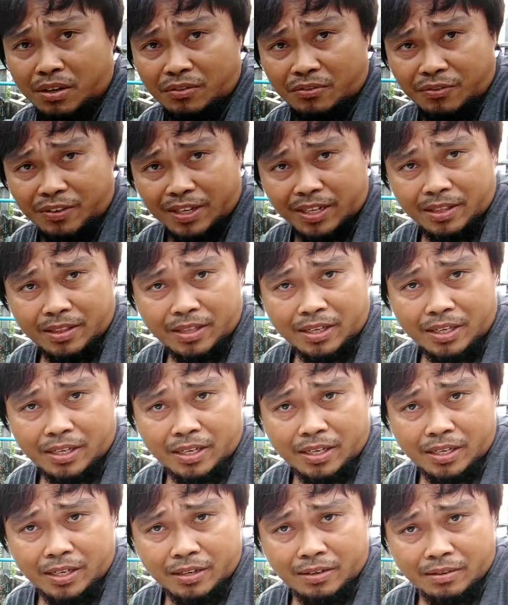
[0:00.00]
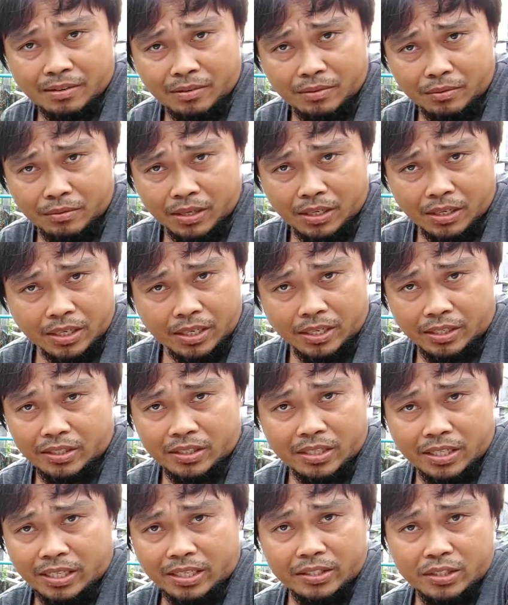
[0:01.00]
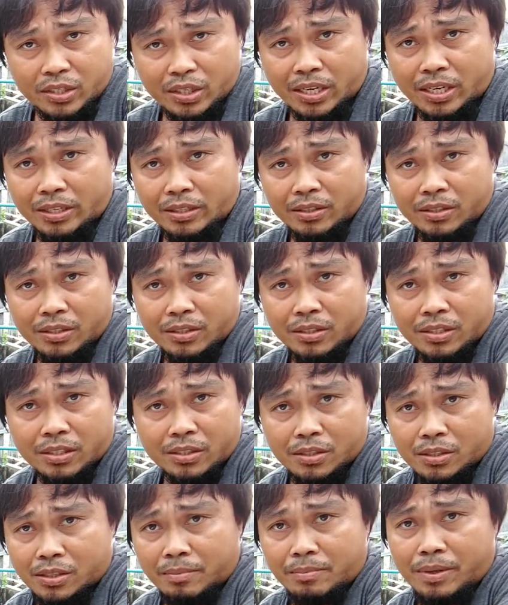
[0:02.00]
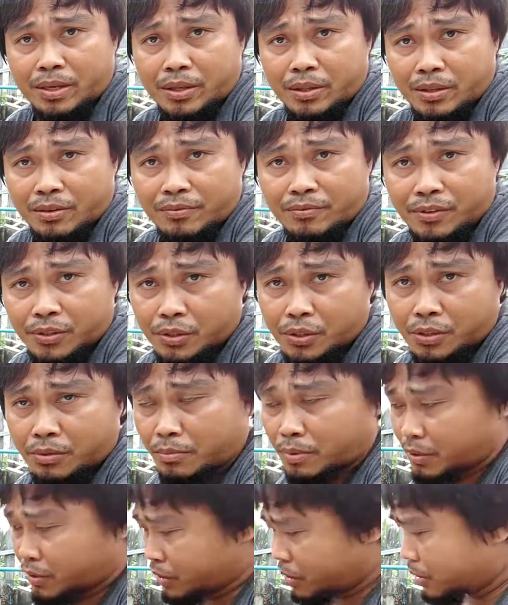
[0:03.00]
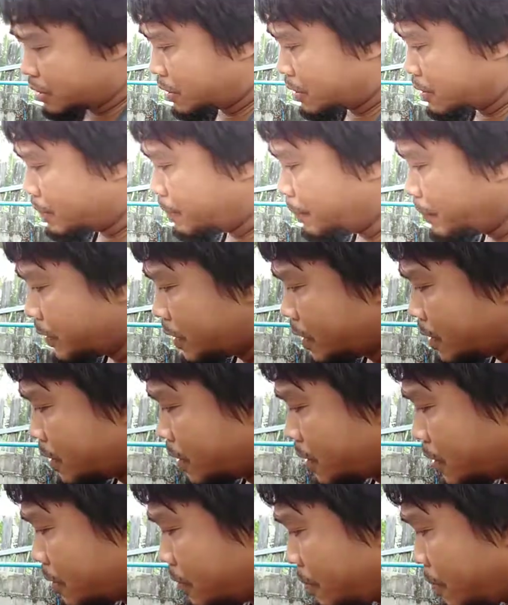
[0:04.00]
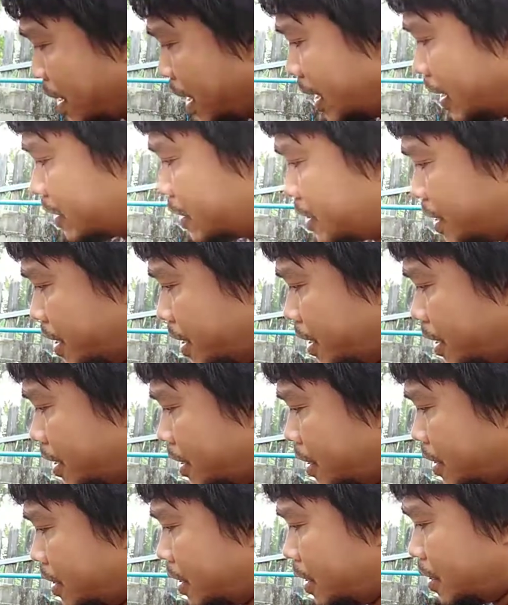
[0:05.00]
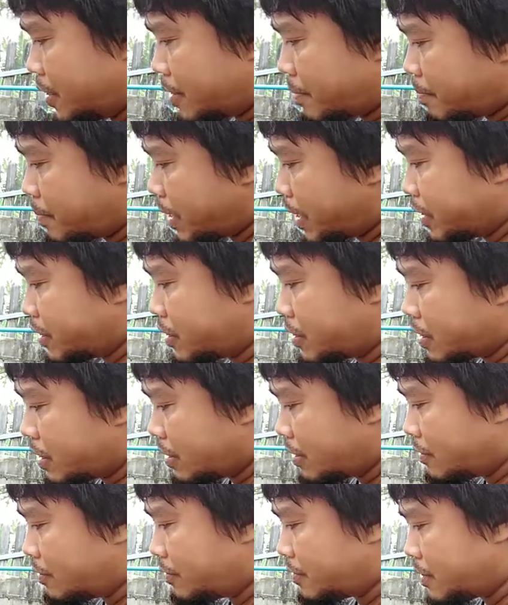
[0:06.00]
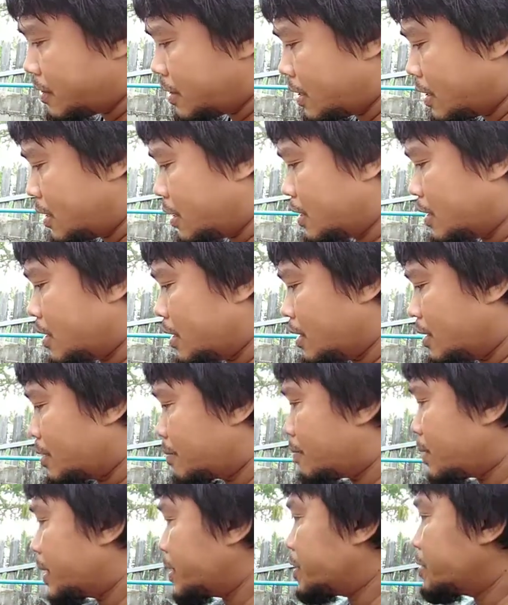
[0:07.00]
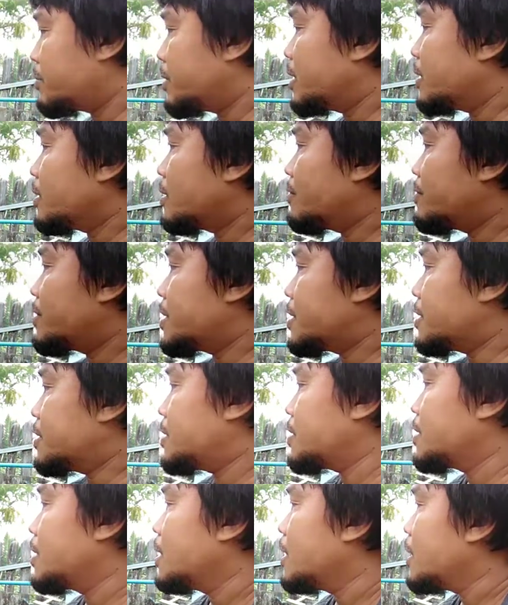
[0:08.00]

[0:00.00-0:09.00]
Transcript: off, and then I'll change some other vegetables to plant here in replacement of these